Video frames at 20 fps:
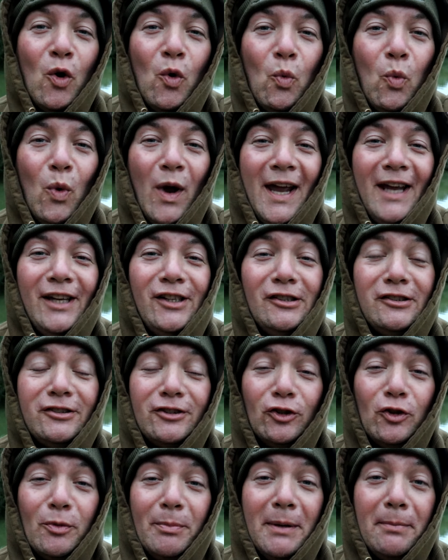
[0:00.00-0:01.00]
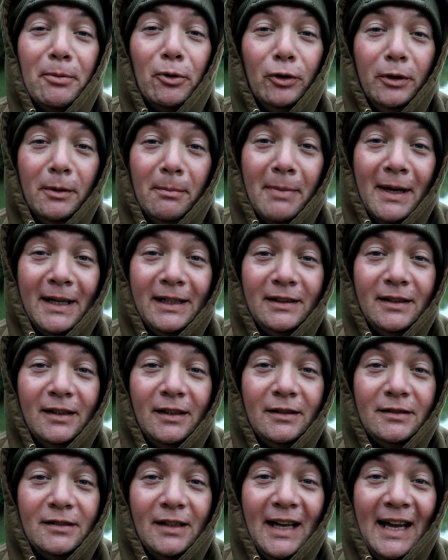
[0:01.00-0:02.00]
where you saw me put the bait
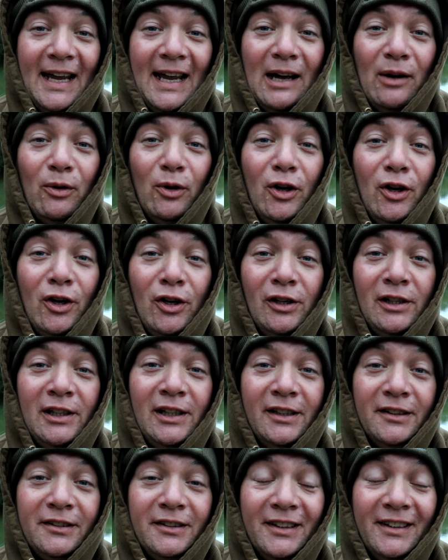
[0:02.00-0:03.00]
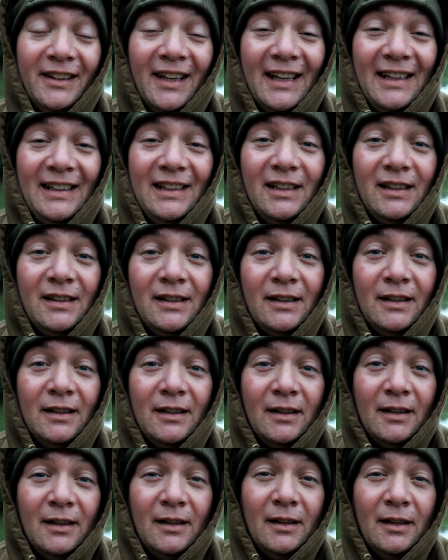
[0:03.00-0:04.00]
out earlier today,
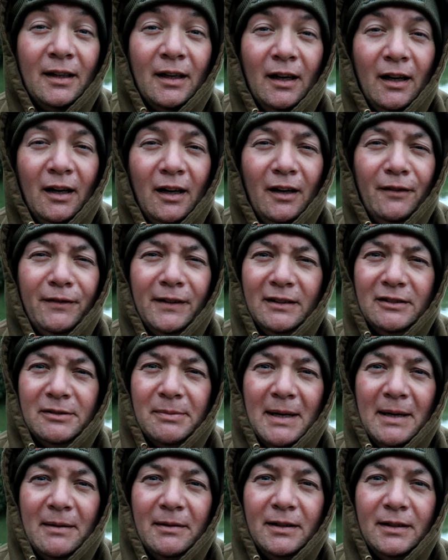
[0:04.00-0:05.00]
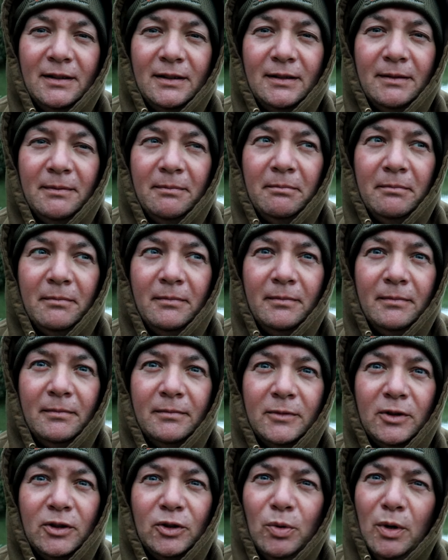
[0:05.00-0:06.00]
I think it's about
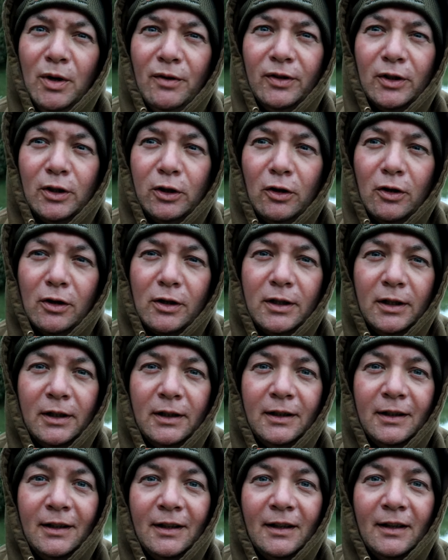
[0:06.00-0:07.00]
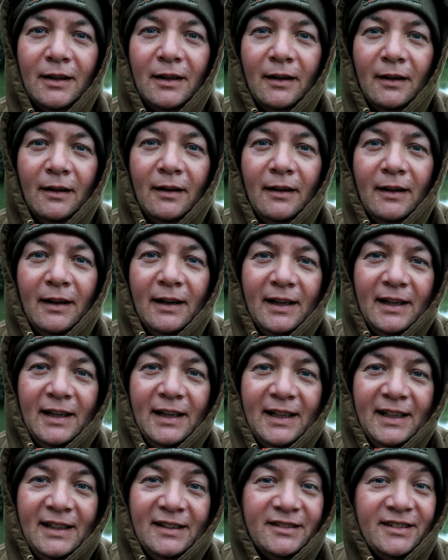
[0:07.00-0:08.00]
12 o'clock,
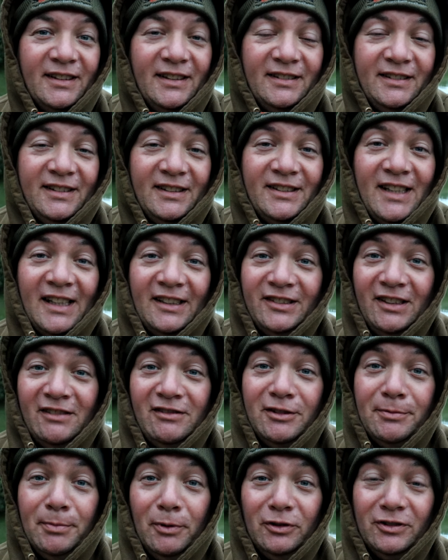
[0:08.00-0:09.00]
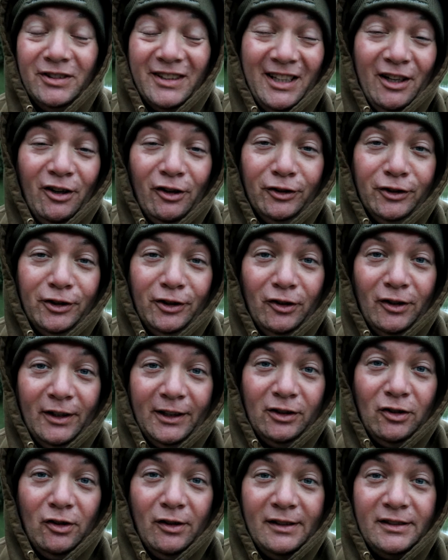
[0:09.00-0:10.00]
is the exact same spots they are
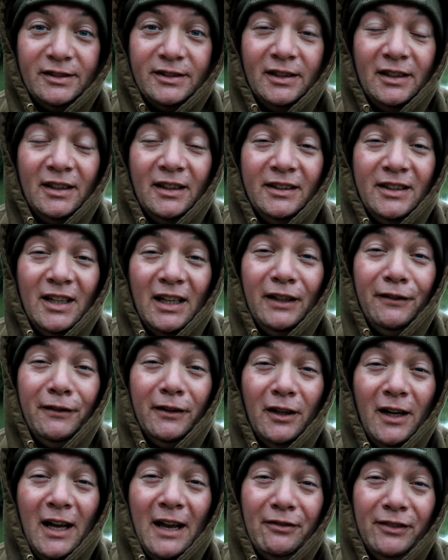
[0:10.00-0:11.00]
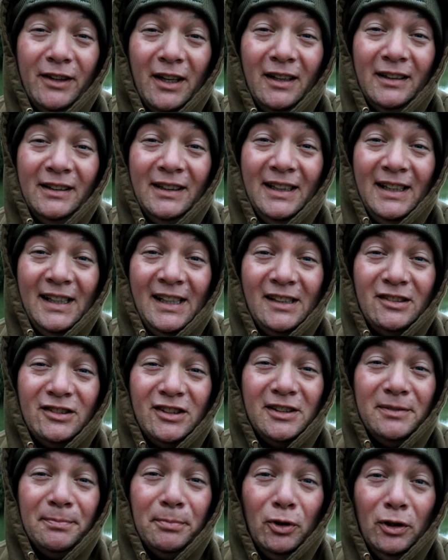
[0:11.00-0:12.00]
tonight guys. The only thing I have done is
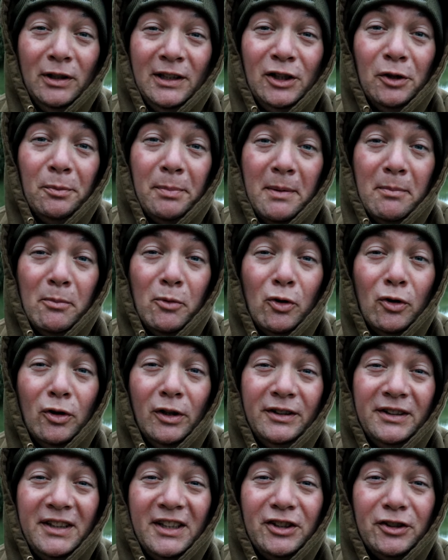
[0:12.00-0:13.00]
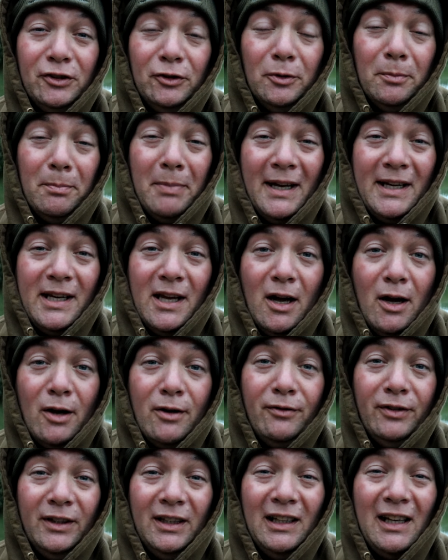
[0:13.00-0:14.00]
just put a little bit more additional bait
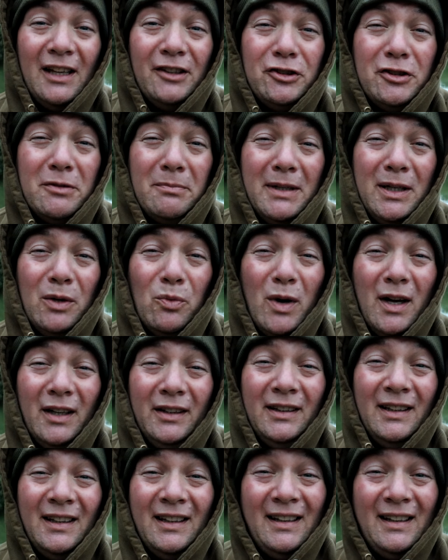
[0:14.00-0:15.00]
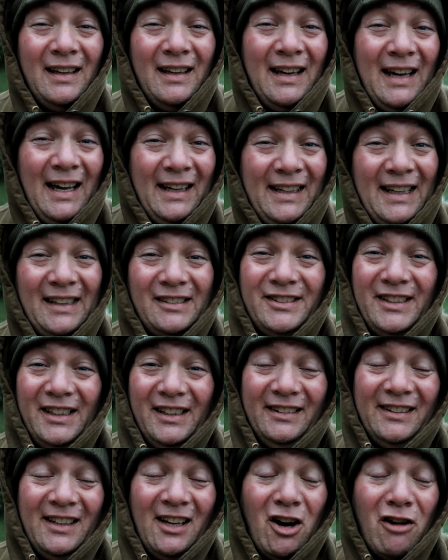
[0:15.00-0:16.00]
over the luncheon meat one, and that's it.
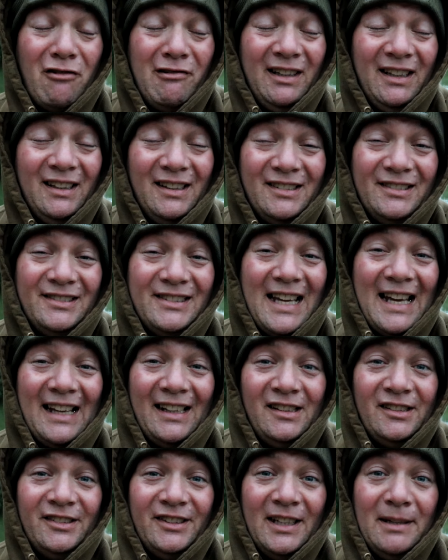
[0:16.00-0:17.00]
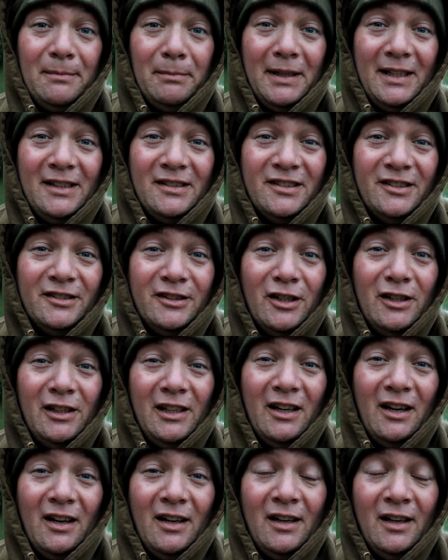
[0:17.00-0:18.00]
They are in exactly the same place as
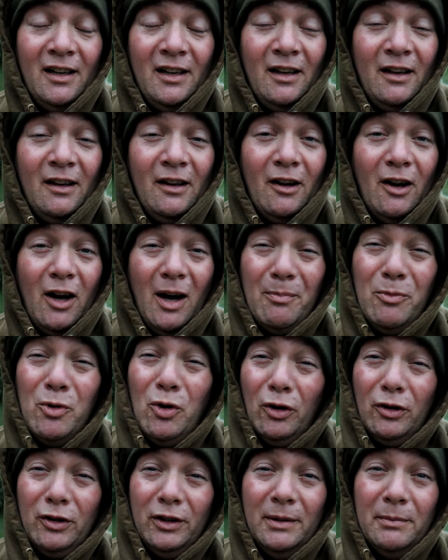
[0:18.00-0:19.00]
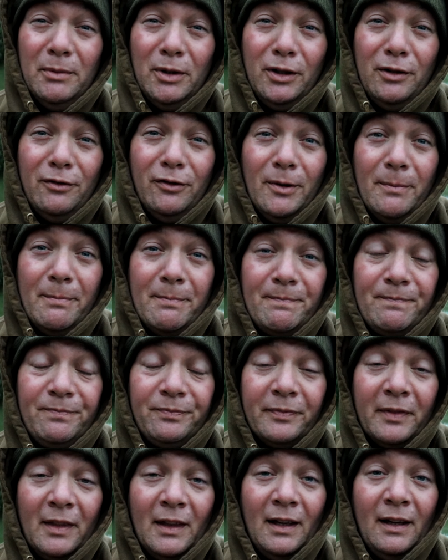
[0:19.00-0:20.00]
earlier. I'm not going to move them,
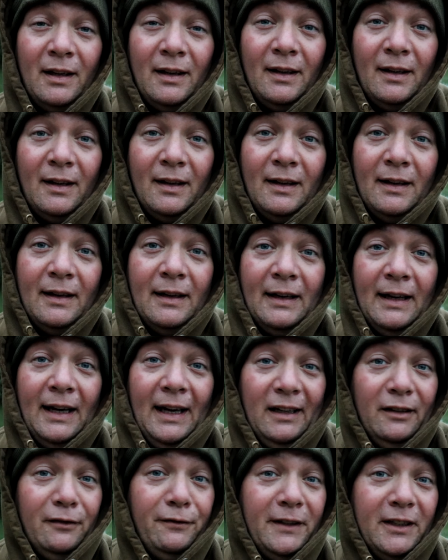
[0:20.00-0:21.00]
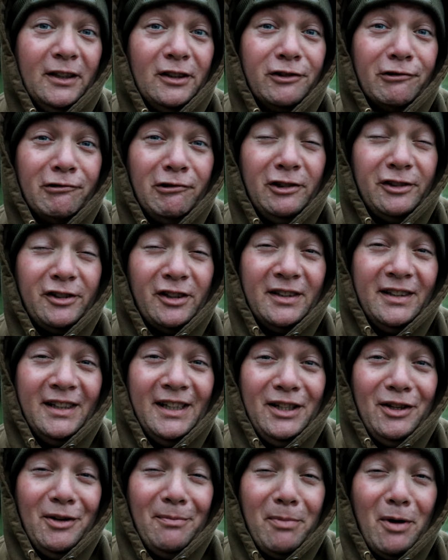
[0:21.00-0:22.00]
and fingers crossed I can
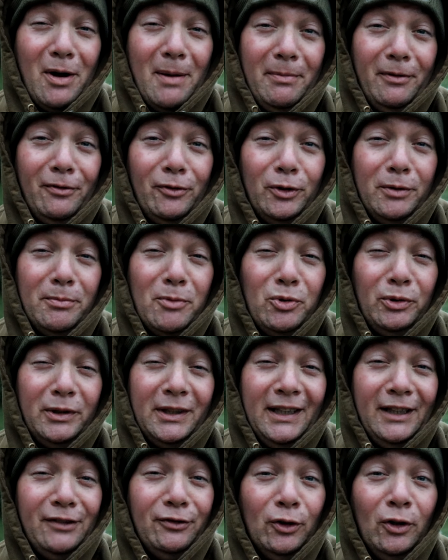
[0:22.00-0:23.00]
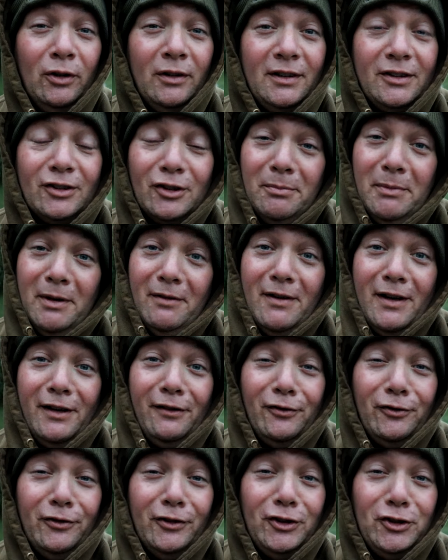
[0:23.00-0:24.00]
get you a bite before the morning. If not, it's going to be a very
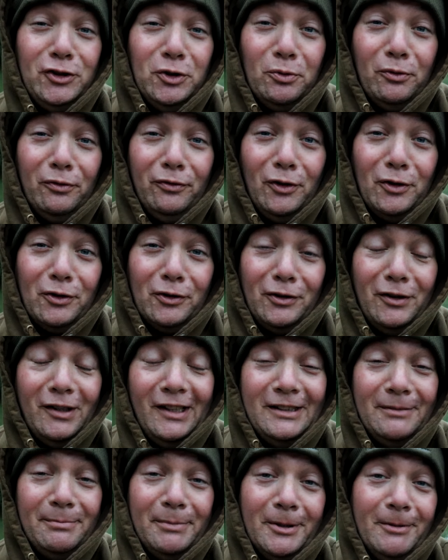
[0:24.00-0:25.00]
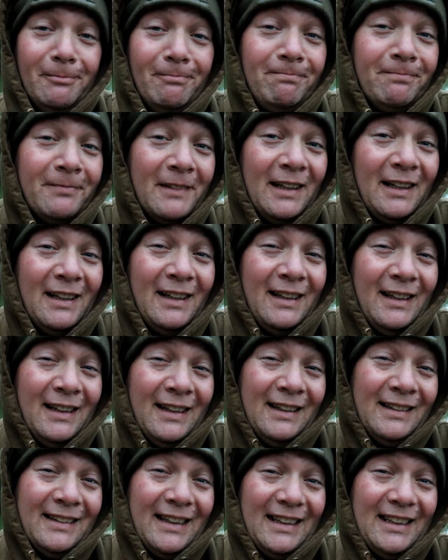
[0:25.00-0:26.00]
short vlog guys, but
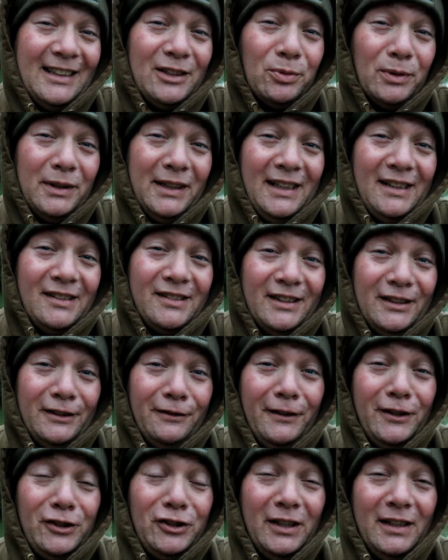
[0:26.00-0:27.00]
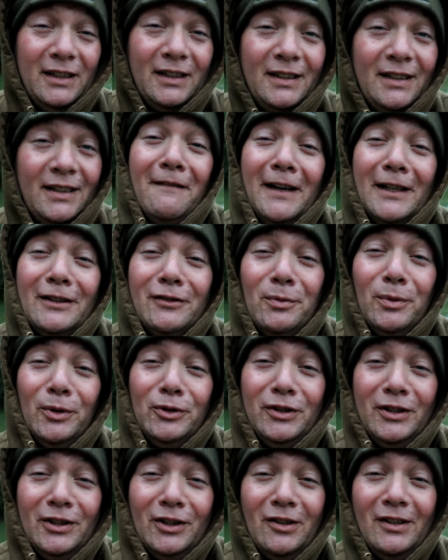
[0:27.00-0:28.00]
that is what it is, it's fishing. Thanks for
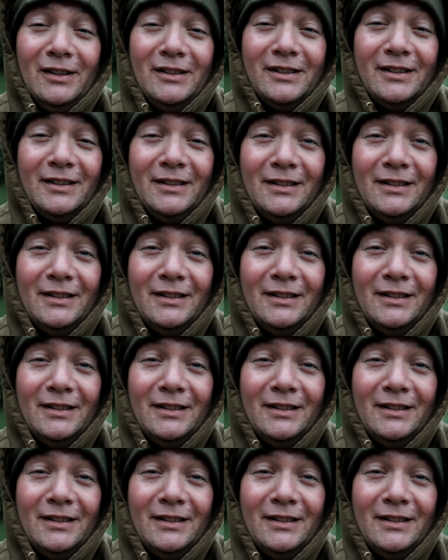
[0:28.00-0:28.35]
watching guys.